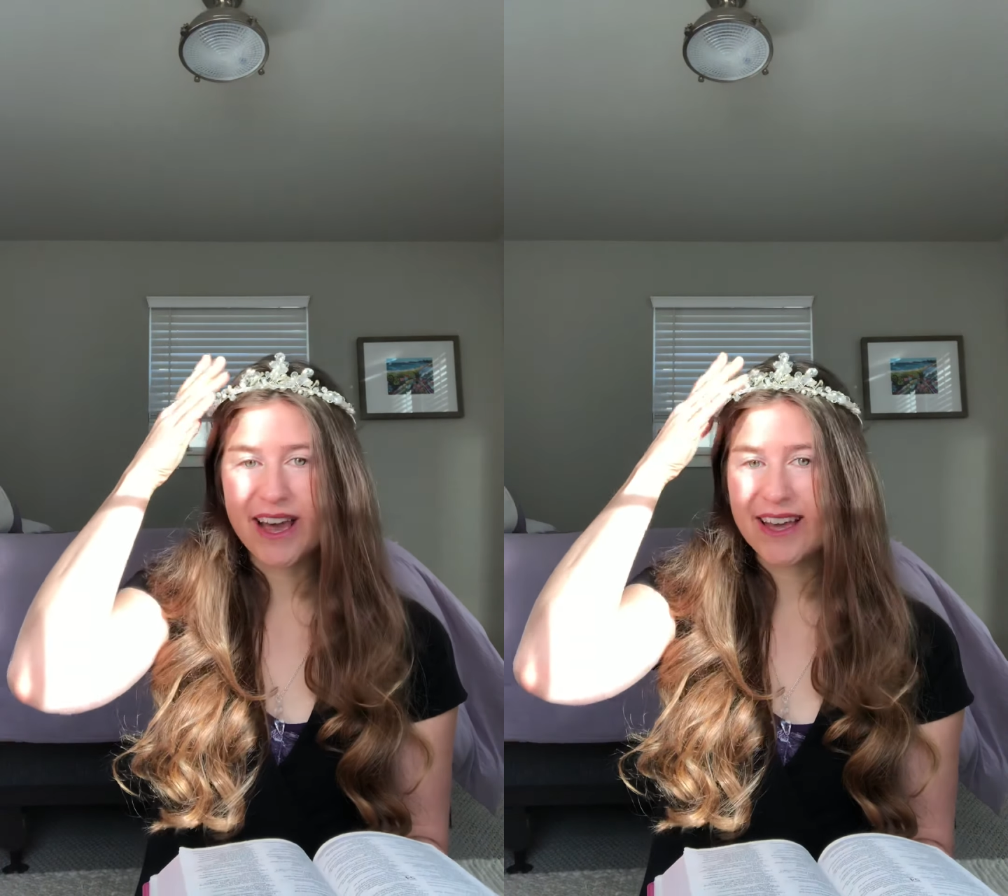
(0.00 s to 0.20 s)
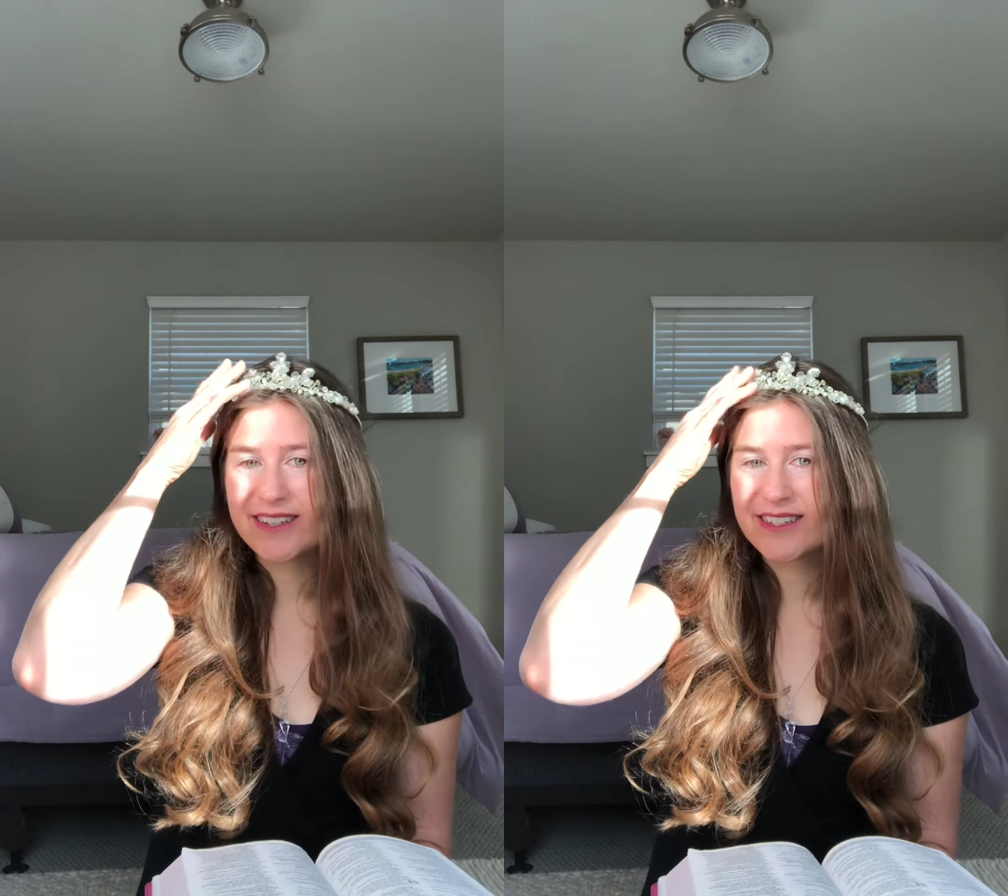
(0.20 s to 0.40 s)

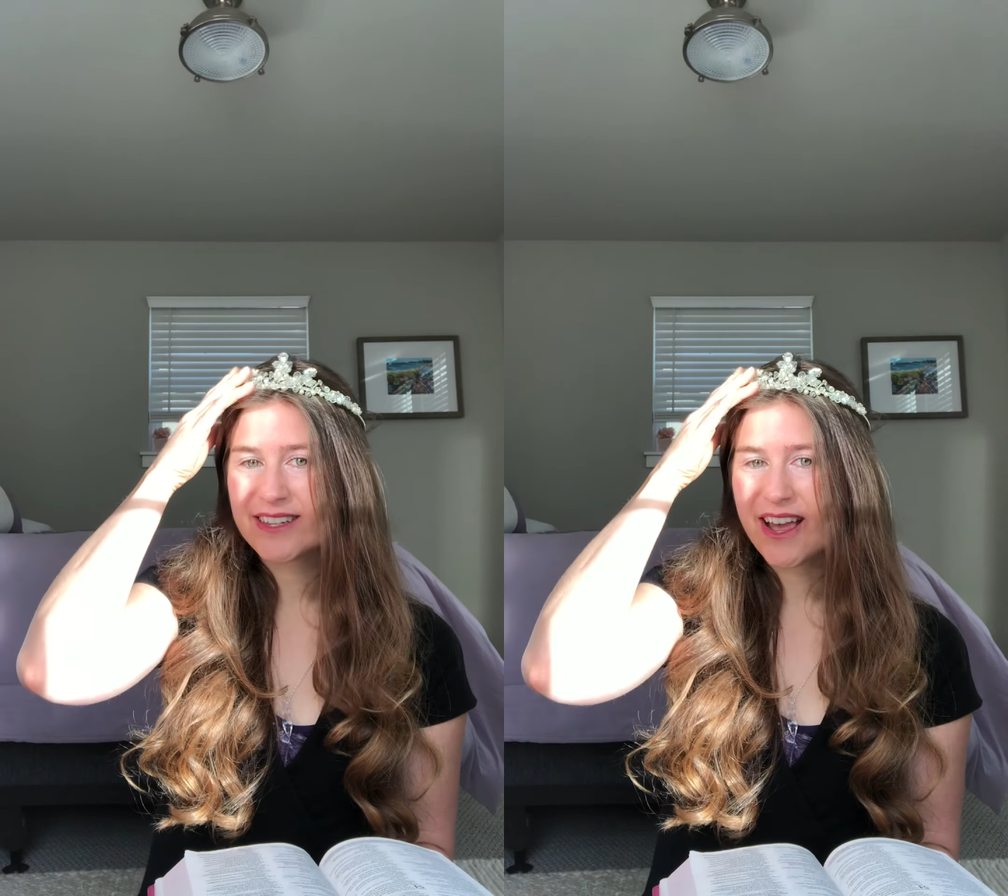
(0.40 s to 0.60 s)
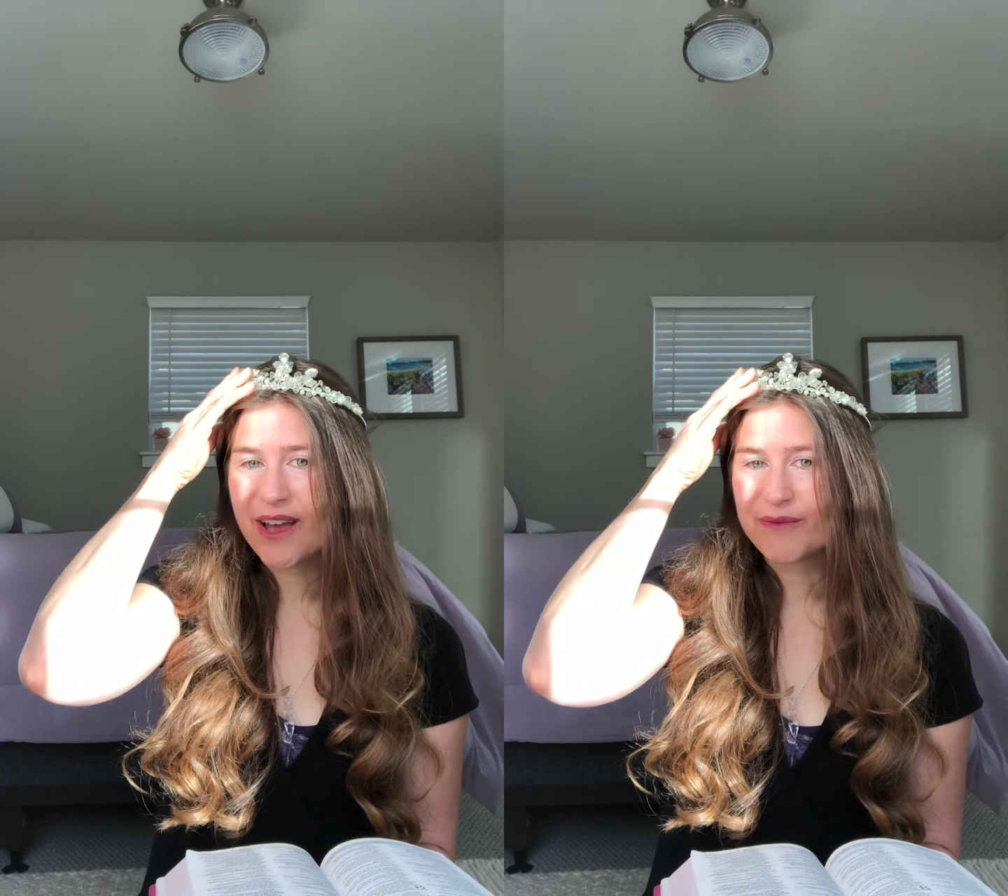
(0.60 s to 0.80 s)
that
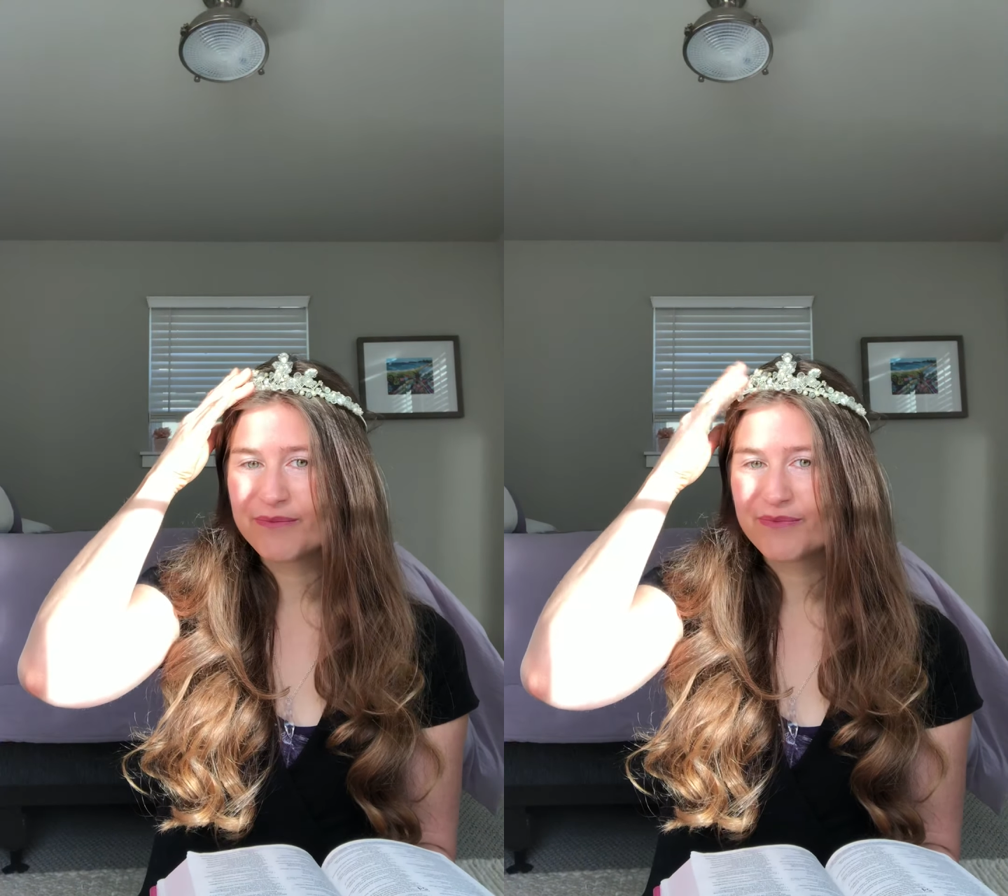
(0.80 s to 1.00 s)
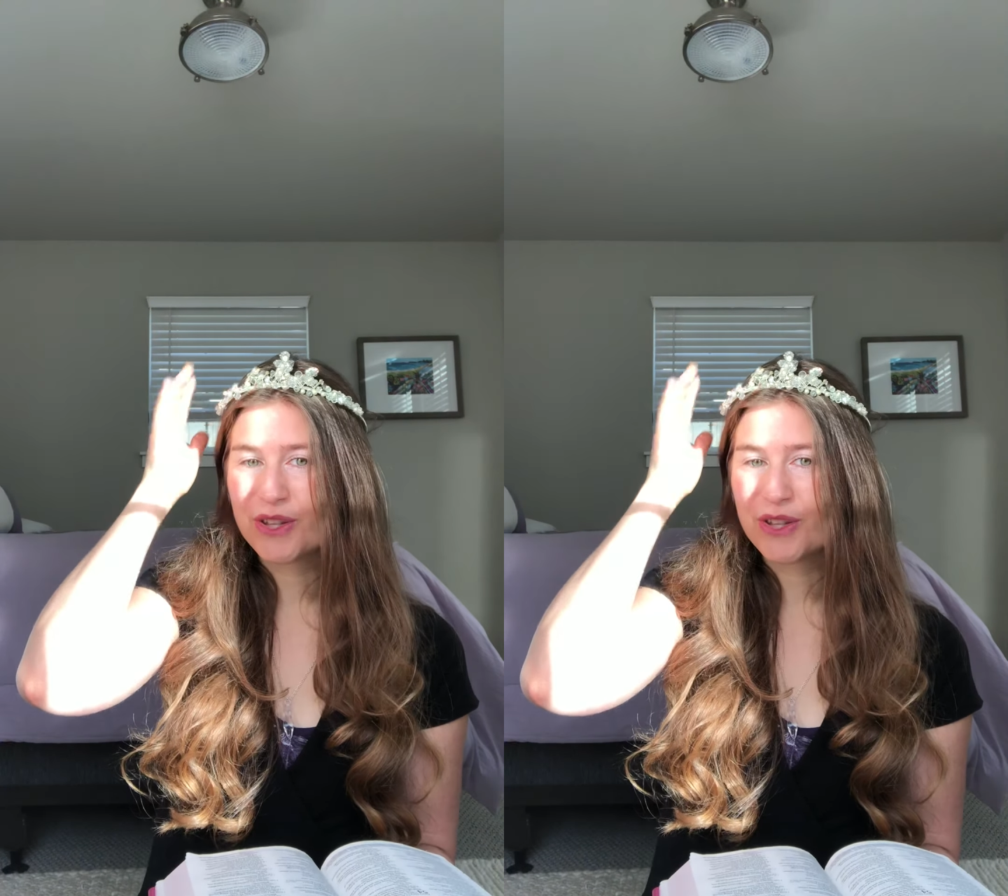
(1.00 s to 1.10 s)
um,